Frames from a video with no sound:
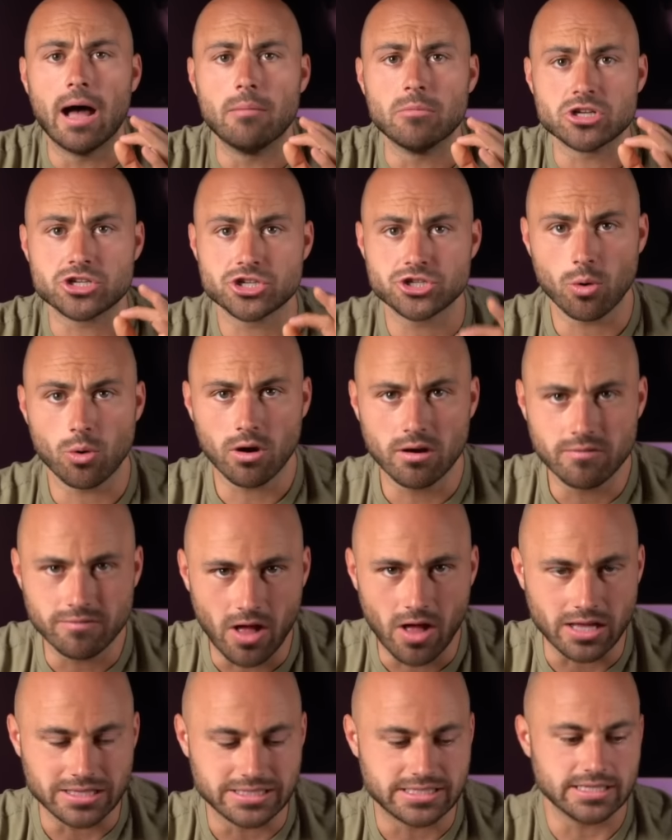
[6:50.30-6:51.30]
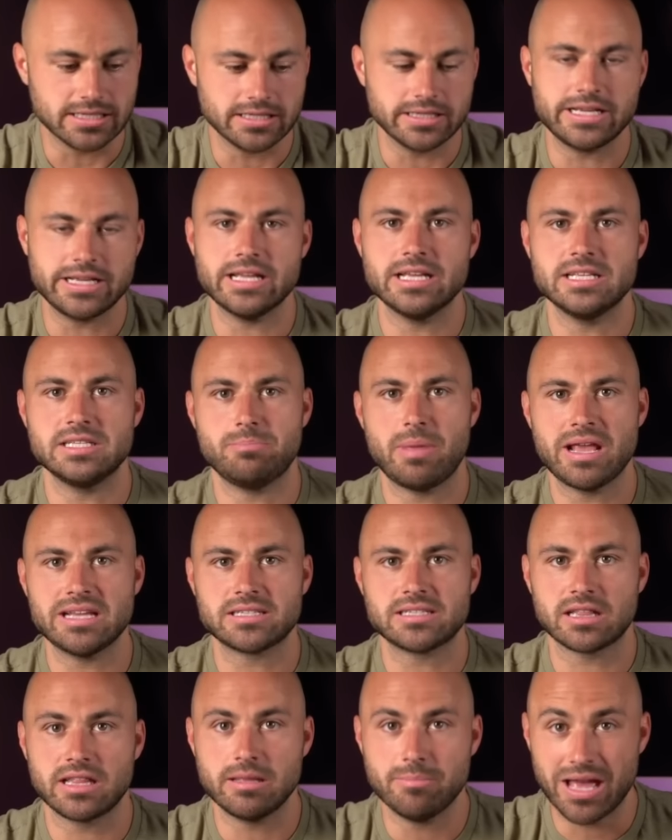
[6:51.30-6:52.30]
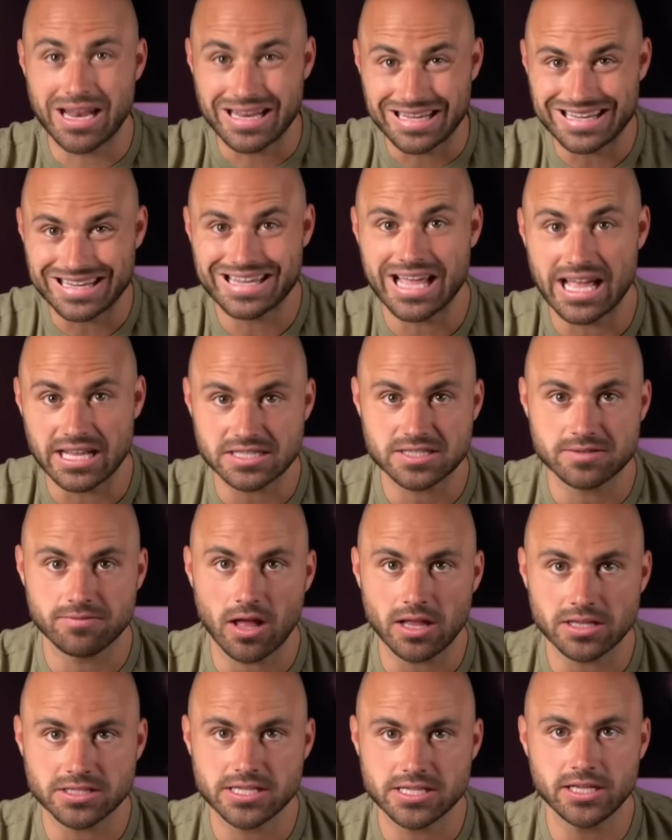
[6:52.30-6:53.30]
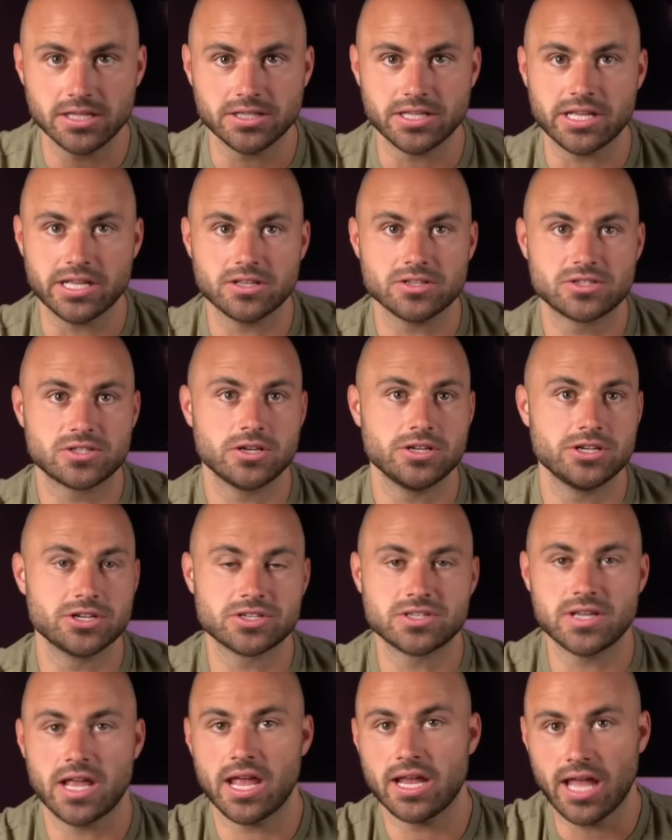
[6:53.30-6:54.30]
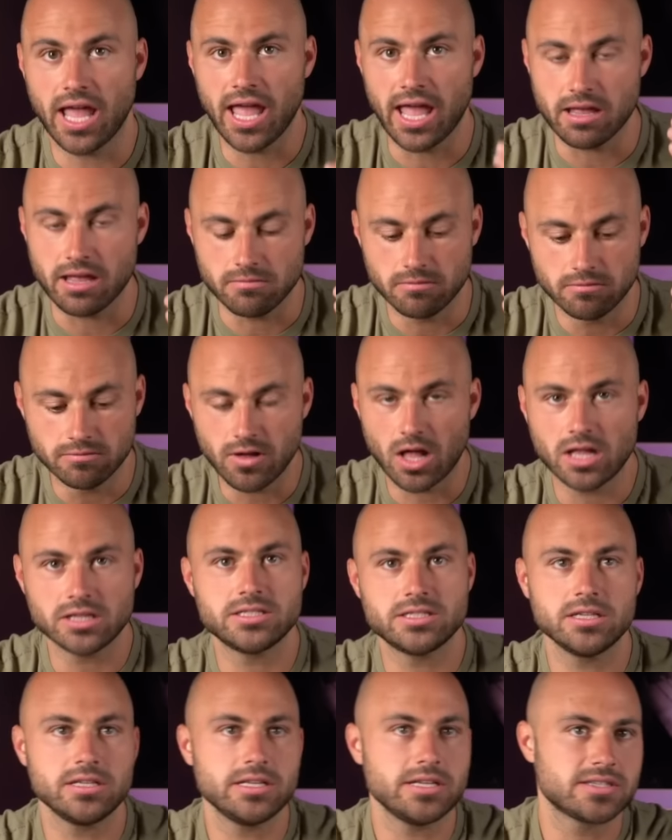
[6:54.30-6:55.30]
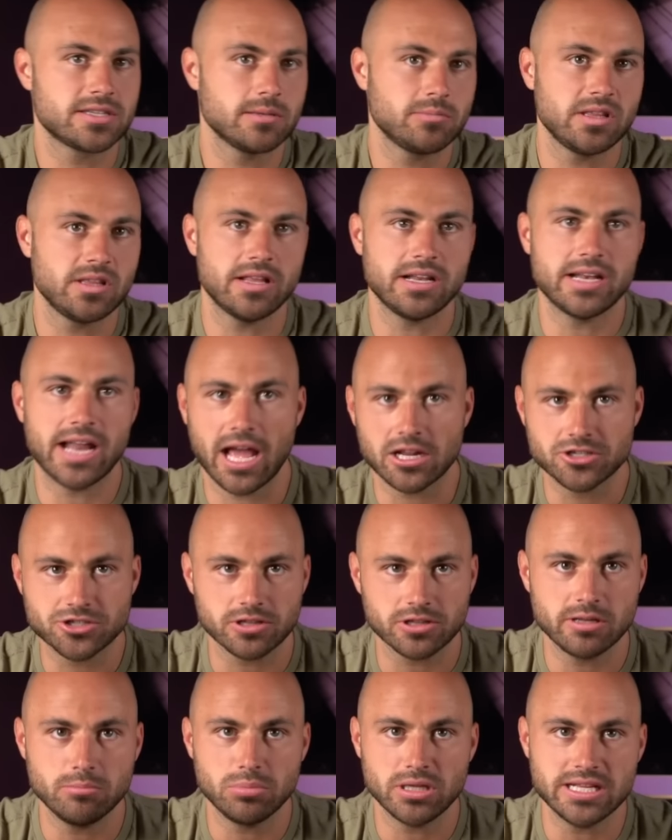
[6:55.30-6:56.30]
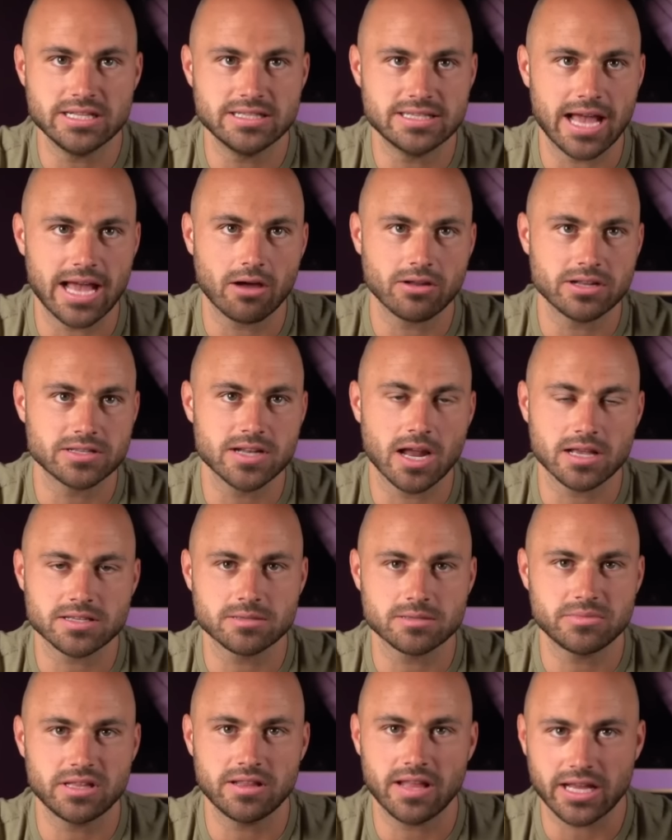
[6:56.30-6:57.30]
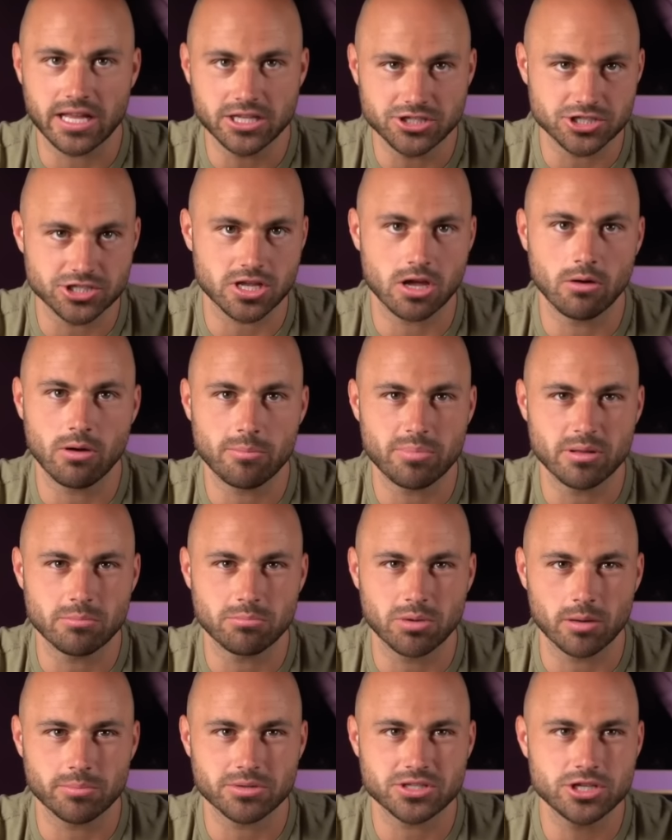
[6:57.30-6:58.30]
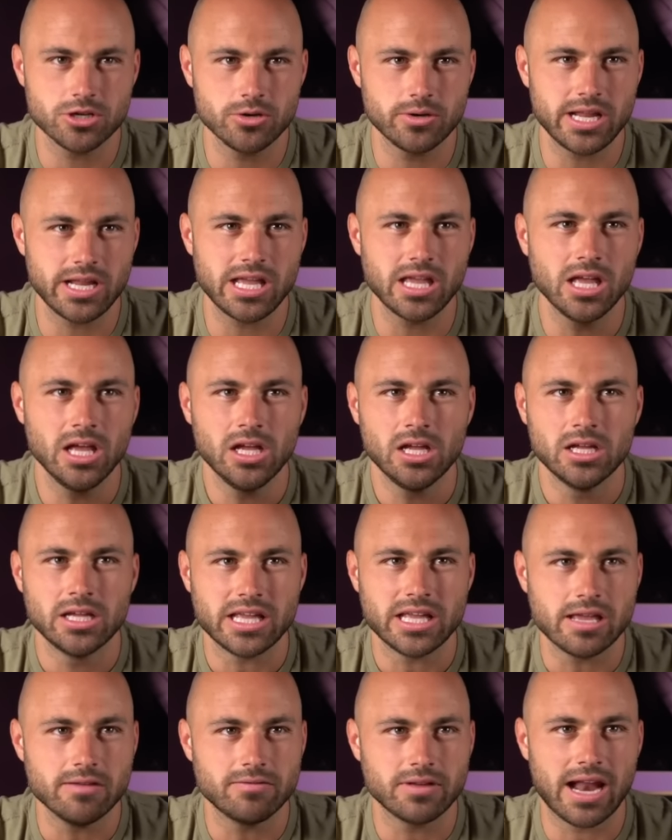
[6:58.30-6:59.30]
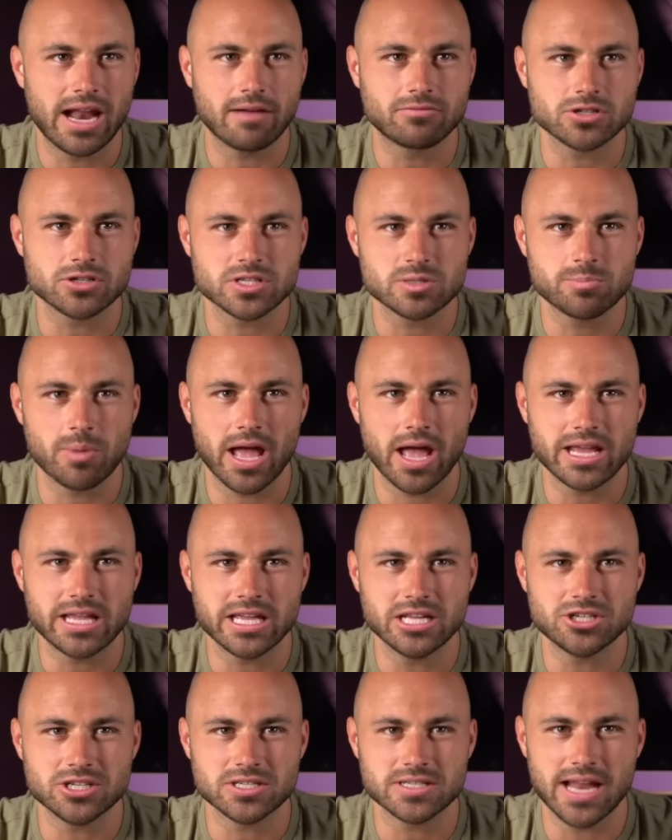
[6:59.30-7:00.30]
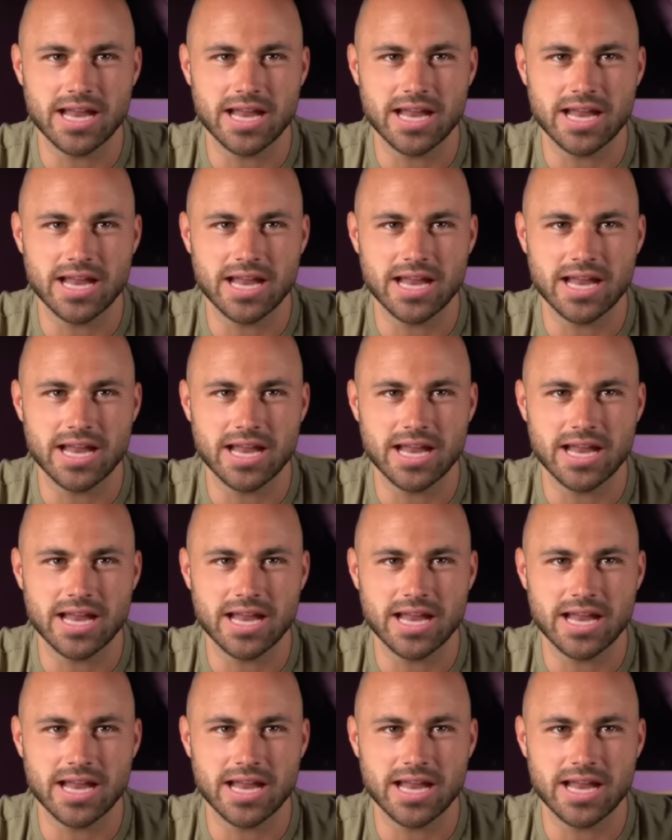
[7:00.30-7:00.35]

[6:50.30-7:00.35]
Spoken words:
Short volatility is basically betting against volatility. And so you're saying, hey, volatility is something that naturally bleeds out. It's not something that can just go up in perpetuity. Even after a spike, it just